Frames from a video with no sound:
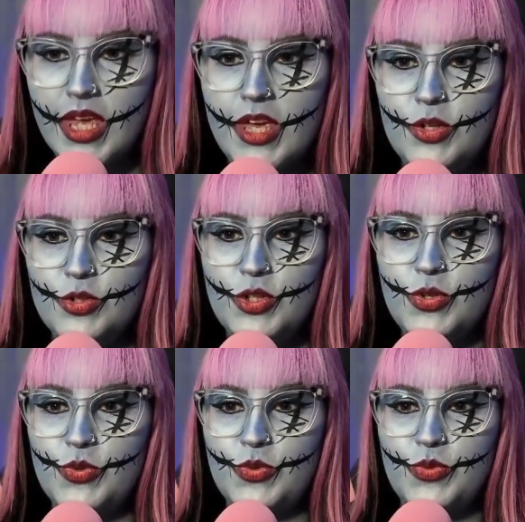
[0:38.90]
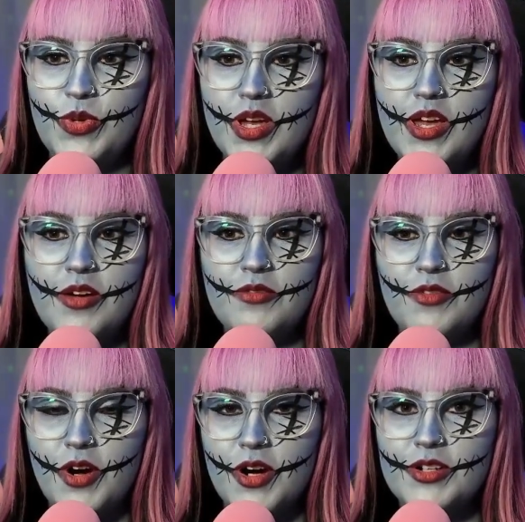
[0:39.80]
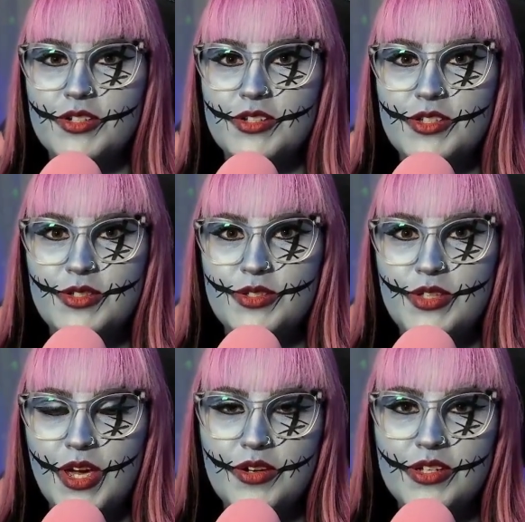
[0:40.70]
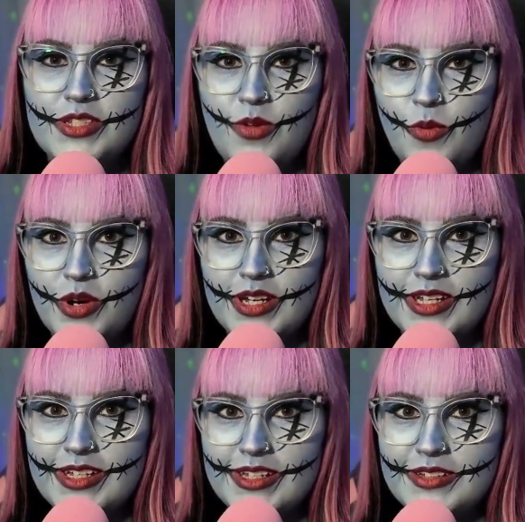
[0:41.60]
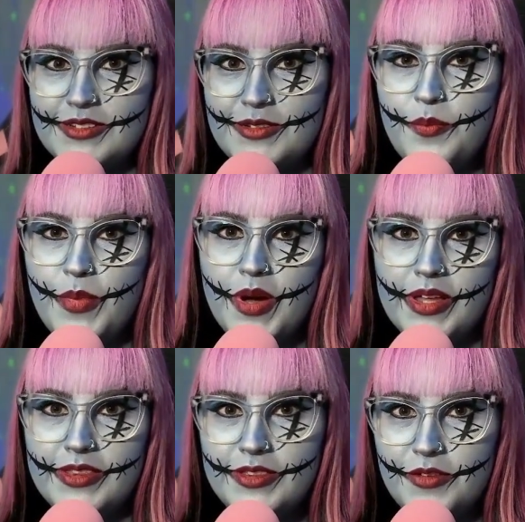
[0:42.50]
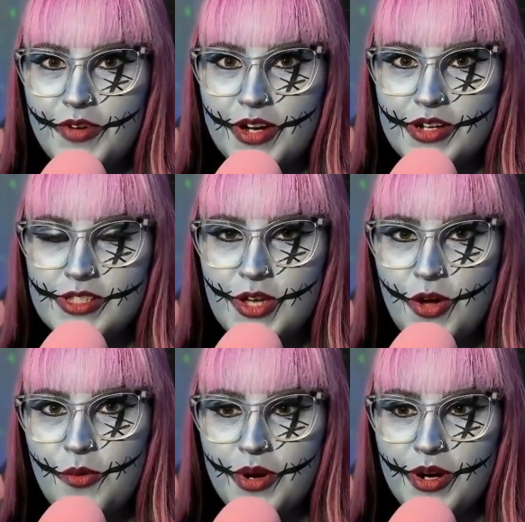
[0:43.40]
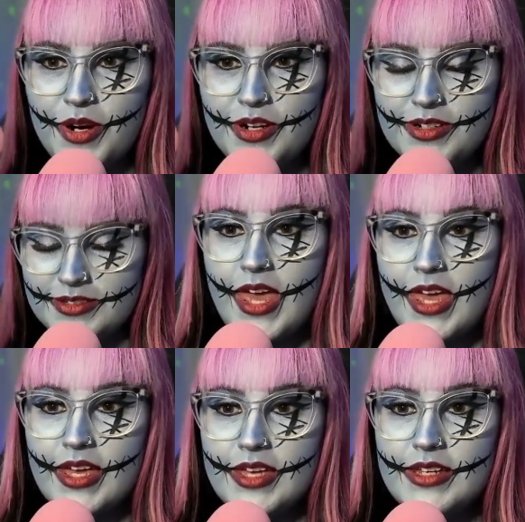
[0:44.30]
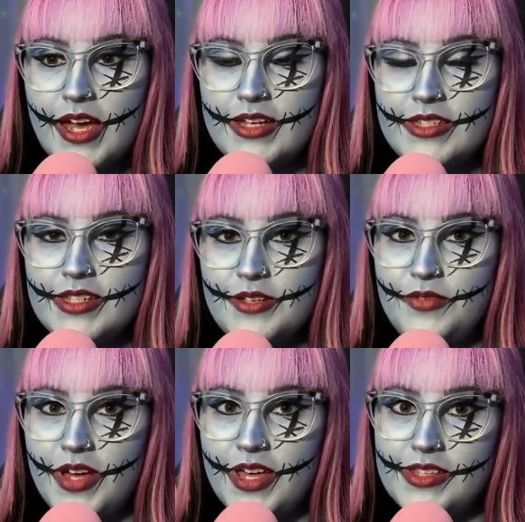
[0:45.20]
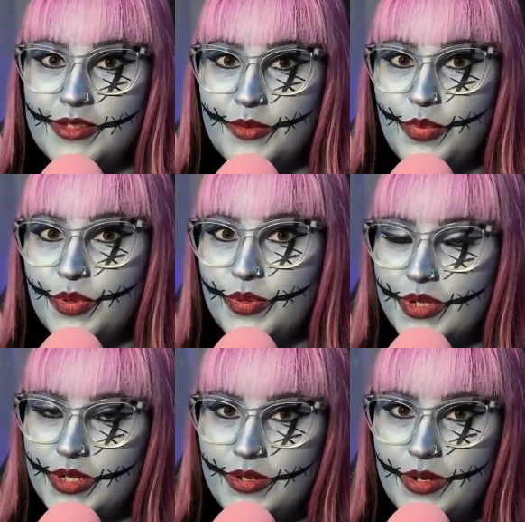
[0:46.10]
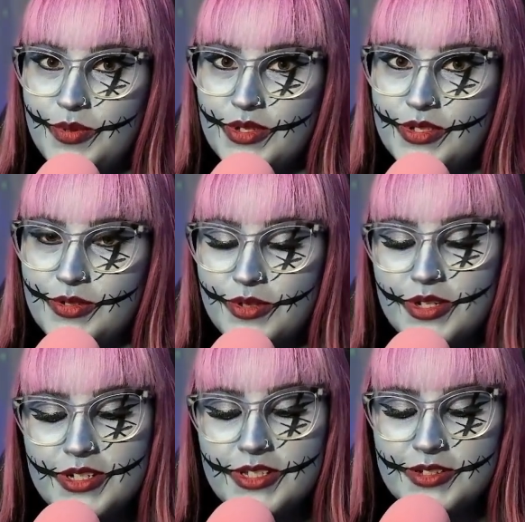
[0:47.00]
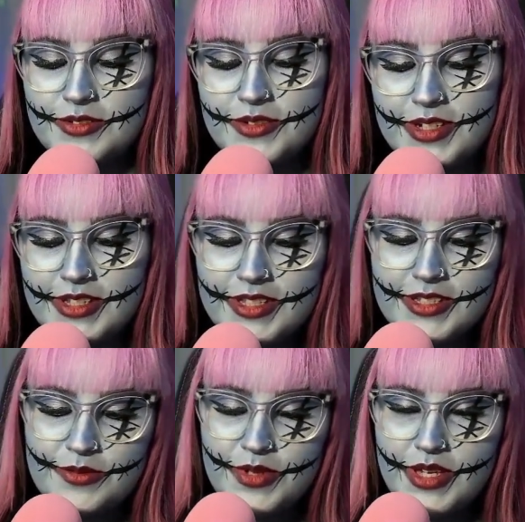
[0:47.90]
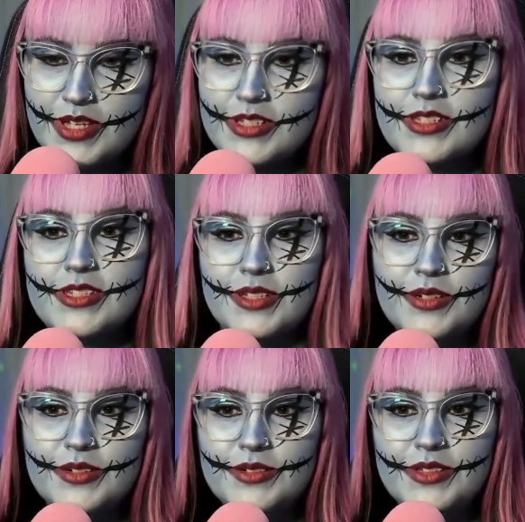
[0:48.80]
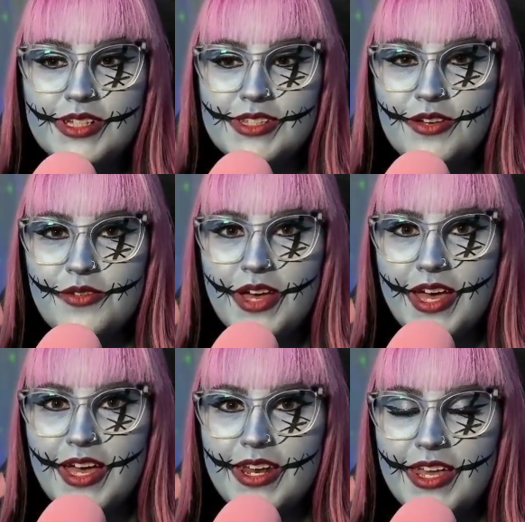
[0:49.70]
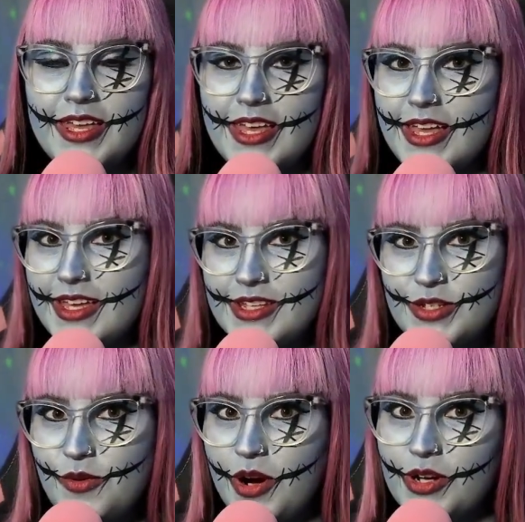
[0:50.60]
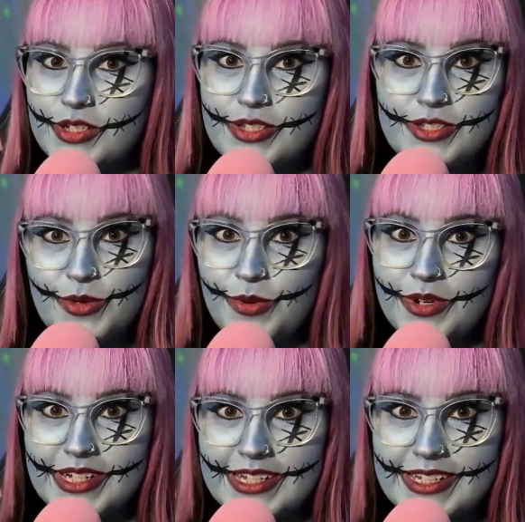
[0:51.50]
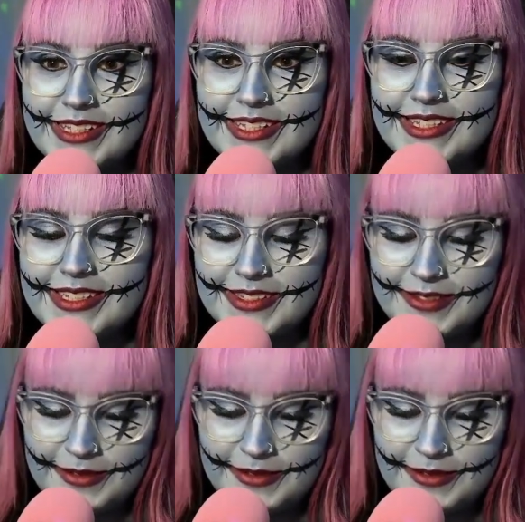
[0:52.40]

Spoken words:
it'll do for our scary story month of October. And I did find some pretty creepy stories to read this week, so let's go ahead and get into our stories.